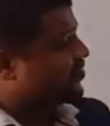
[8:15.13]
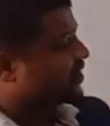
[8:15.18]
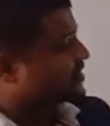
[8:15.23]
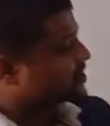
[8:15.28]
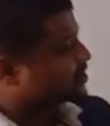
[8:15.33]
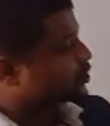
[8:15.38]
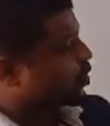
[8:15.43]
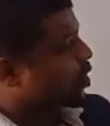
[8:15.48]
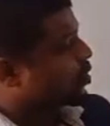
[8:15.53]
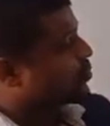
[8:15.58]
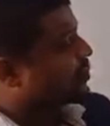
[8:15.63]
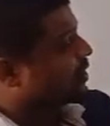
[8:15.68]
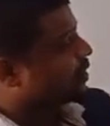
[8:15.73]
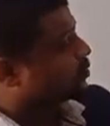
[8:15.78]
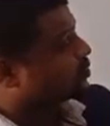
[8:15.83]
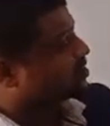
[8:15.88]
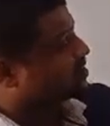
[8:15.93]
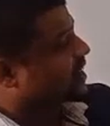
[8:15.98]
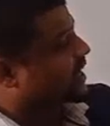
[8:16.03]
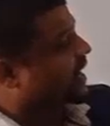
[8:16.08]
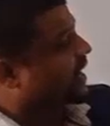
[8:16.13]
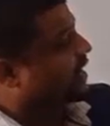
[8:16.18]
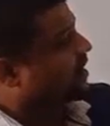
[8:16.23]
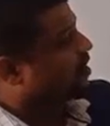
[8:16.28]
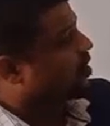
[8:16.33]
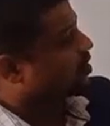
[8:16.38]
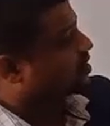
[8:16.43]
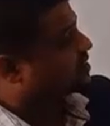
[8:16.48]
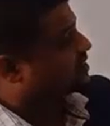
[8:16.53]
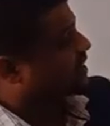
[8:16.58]
first orbit to
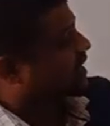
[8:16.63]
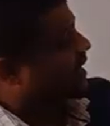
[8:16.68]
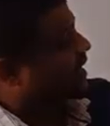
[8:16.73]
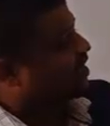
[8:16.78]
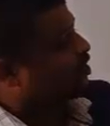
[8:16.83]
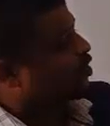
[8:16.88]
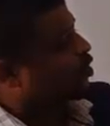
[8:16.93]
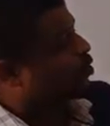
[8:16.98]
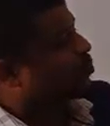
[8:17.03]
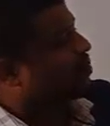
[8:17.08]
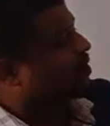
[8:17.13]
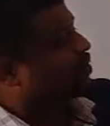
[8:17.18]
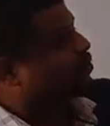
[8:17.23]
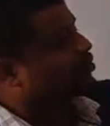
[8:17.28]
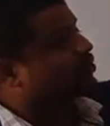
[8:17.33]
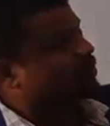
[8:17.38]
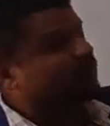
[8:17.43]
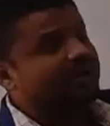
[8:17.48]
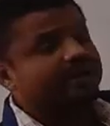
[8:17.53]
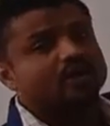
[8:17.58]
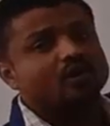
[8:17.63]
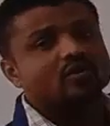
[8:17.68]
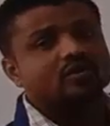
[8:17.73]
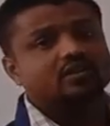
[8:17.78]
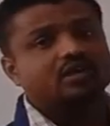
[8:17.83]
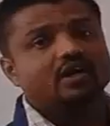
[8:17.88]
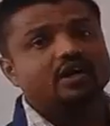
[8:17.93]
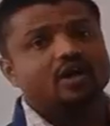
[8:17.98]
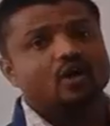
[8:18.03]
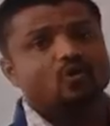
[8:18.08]
second, or second orbit to third,
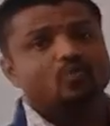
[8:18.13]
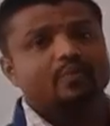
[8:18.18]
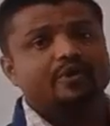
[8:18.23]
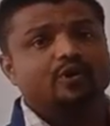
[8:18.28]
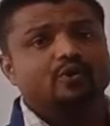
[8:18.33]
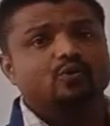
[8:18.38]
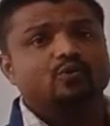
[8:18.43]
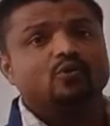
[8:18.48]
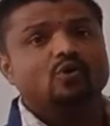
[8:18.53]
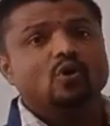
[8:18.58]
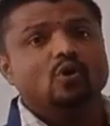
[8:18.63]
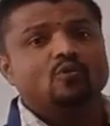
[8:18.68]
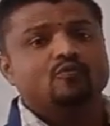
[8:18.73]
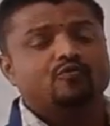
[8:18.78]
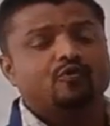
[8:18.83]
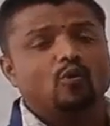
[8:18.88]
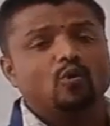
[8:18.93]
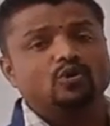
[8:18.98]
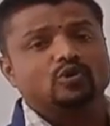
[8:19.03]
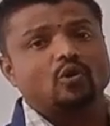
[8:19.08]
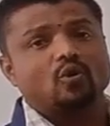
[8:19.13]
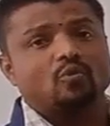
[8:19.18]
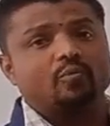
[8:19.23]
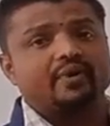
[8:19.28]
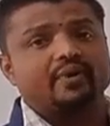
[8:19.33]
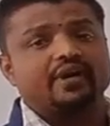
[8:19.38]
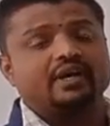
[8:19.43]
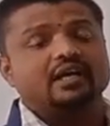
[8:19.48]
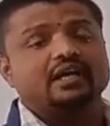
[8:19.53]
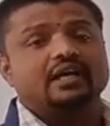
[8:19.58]
or third orbit to fourth
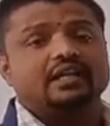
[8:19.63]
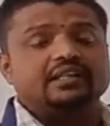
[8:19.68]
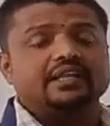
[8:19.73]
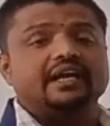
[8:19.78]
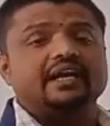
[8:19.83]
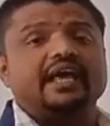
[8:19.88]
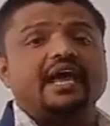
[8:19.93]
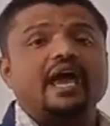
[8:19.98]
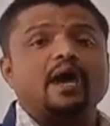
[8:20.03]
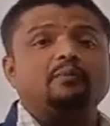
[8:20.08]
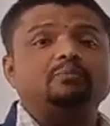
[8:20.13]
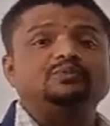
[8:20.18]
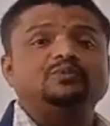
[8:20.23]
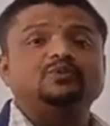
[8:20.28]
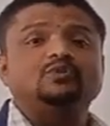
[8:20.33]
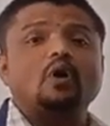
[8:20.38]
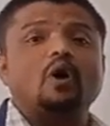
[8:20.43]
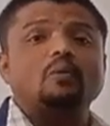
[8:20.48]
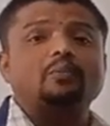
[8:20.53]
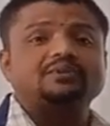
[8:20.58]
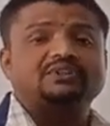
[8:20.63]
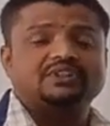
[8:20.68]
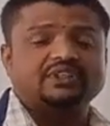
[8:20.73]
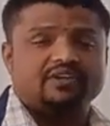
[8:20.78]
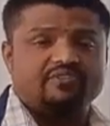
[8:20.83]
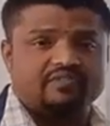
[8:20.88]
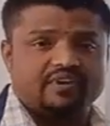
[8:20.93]
orbit, then absorption